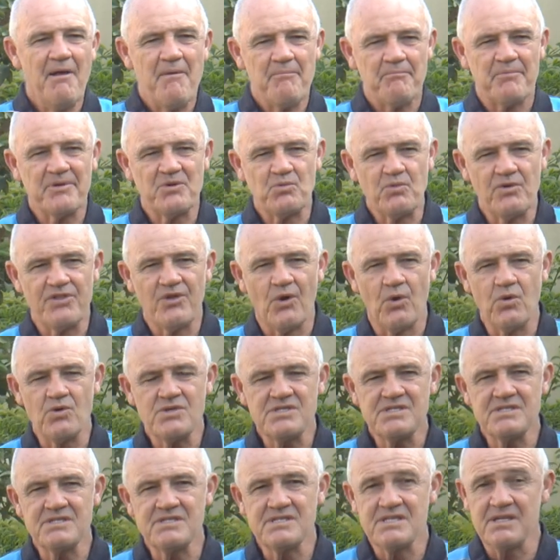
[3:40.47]
But with
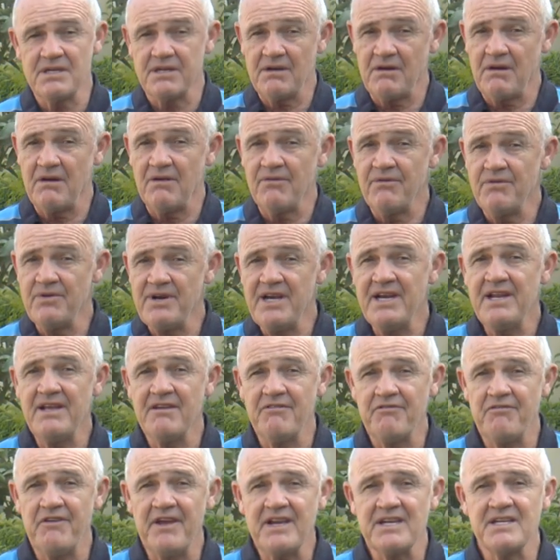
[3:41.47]
horses that are really
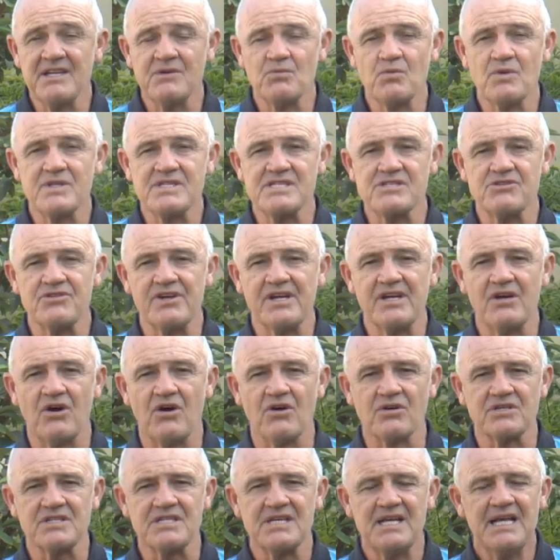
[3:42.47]
affected with string
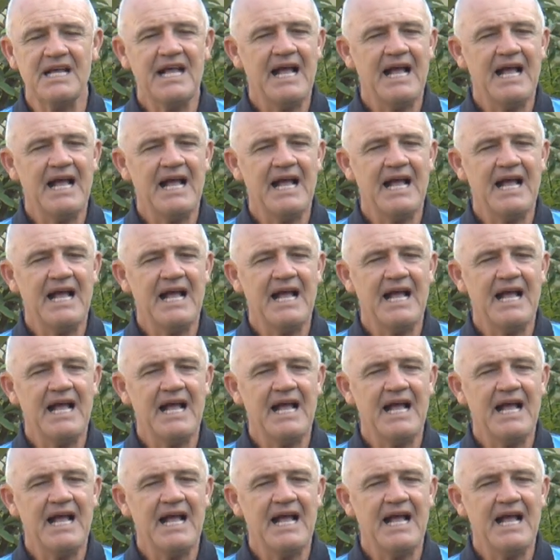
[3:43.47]
halt,